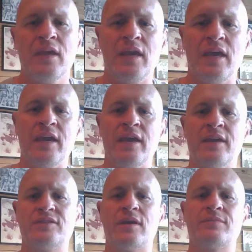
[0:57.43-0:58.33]

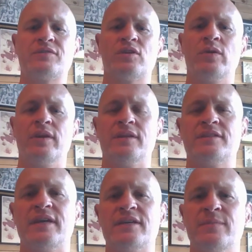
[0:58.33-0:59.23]
And subsequent
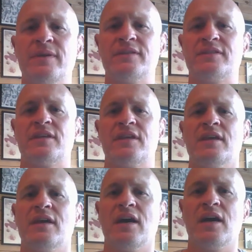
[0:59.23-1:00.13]
assessments
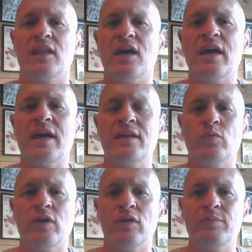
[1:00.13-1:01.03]
online
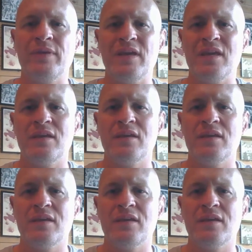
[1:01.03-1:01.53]
will be